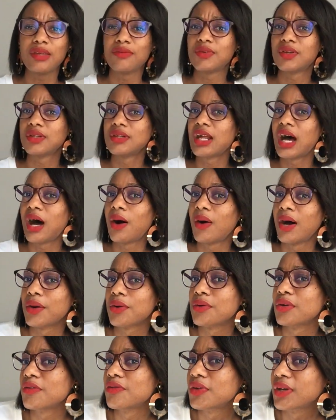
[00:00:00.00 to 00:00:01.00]
Even now, I
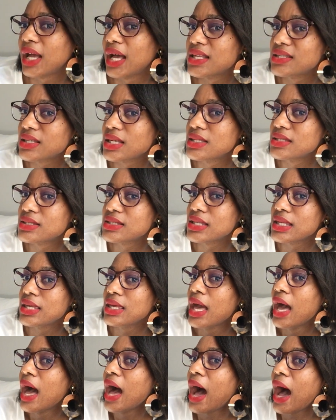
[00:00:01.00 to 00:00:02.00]
don't know if you guys can
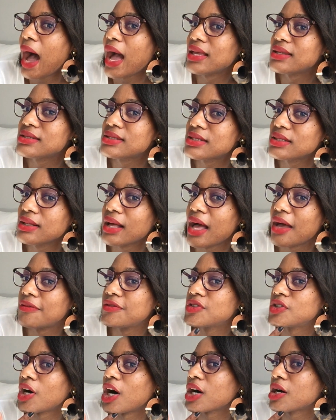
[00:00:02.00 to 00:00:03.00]
see, I still
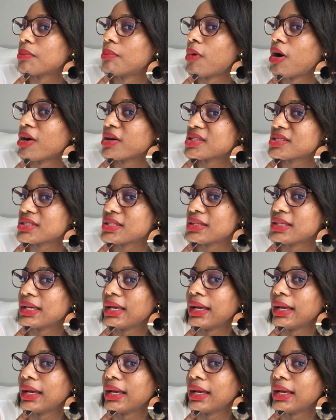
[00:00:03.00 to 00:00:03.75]
have dark marks